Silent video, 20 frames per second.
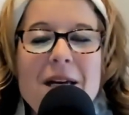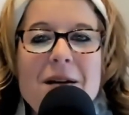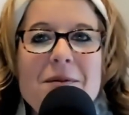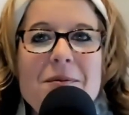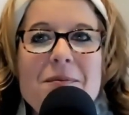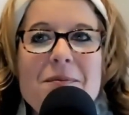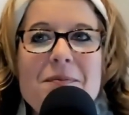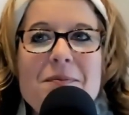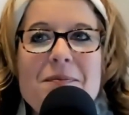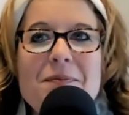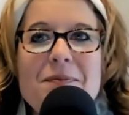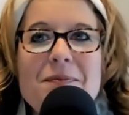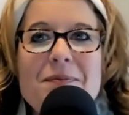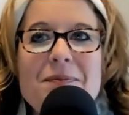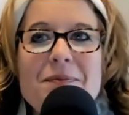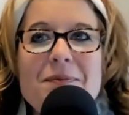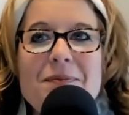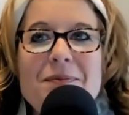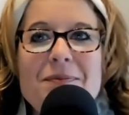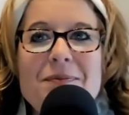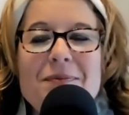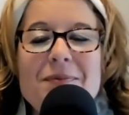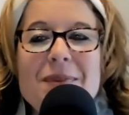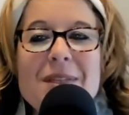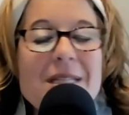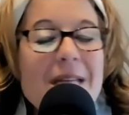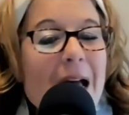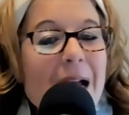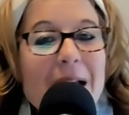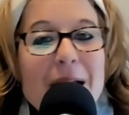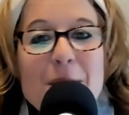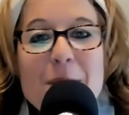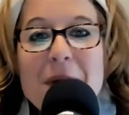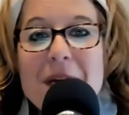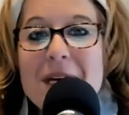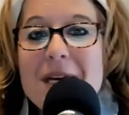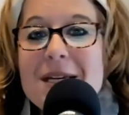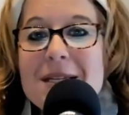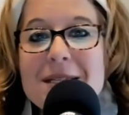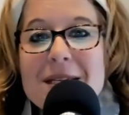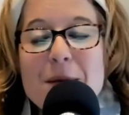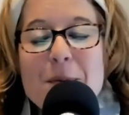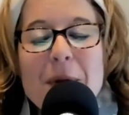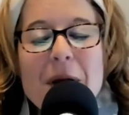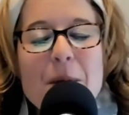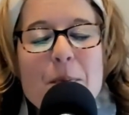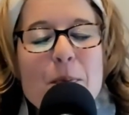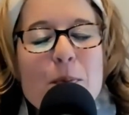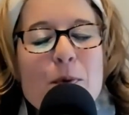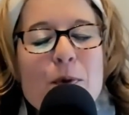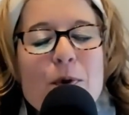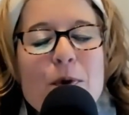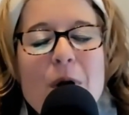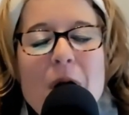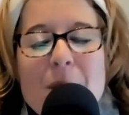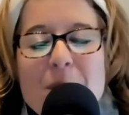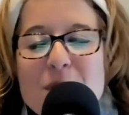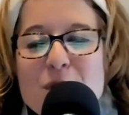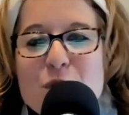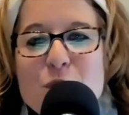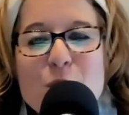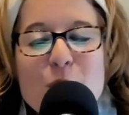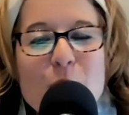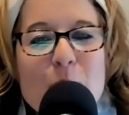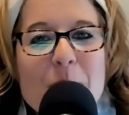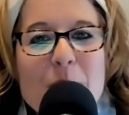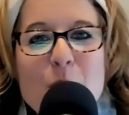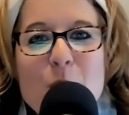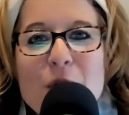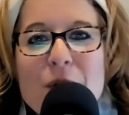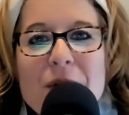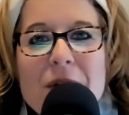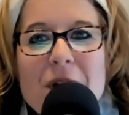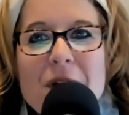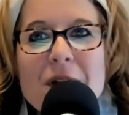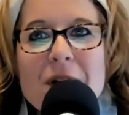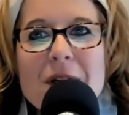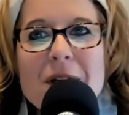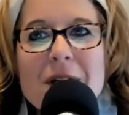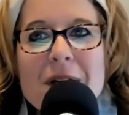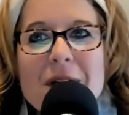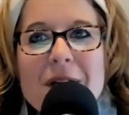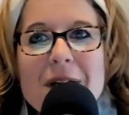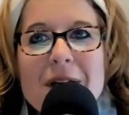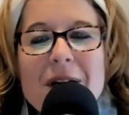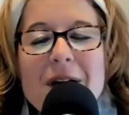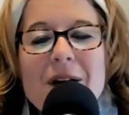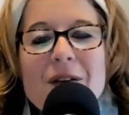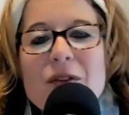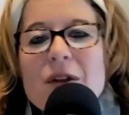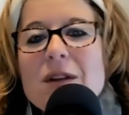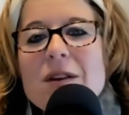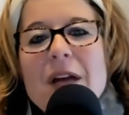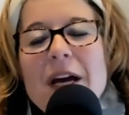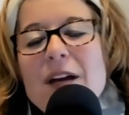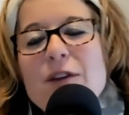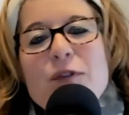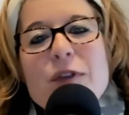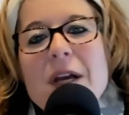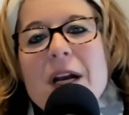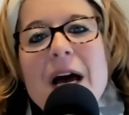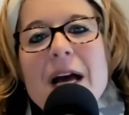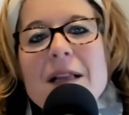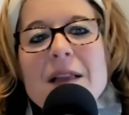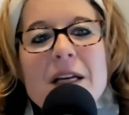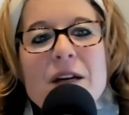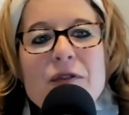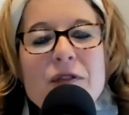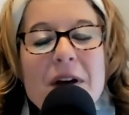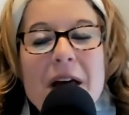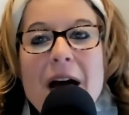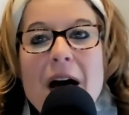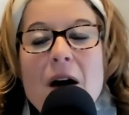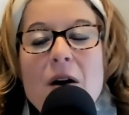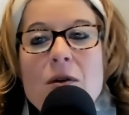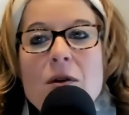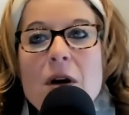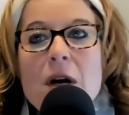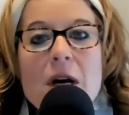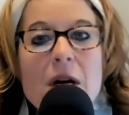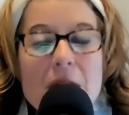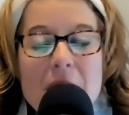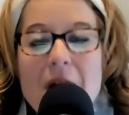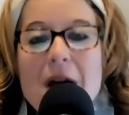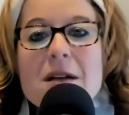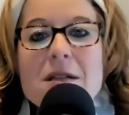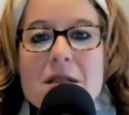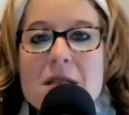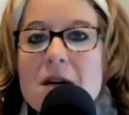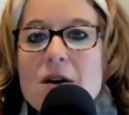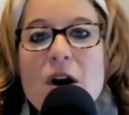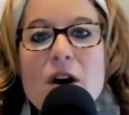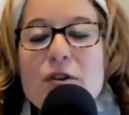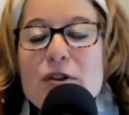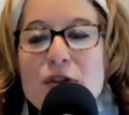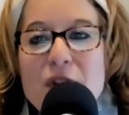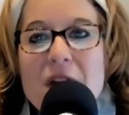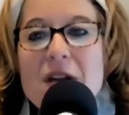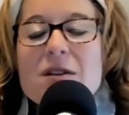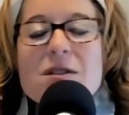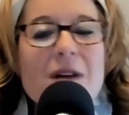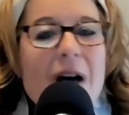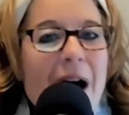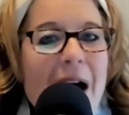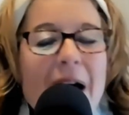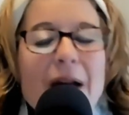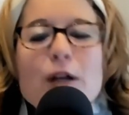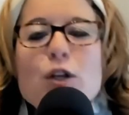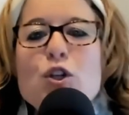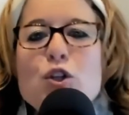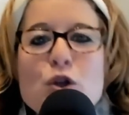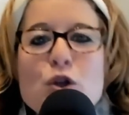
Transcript: It's not going to be easy, but I promise you it will be worth it. The life that I live now, yes, there are things I do differently.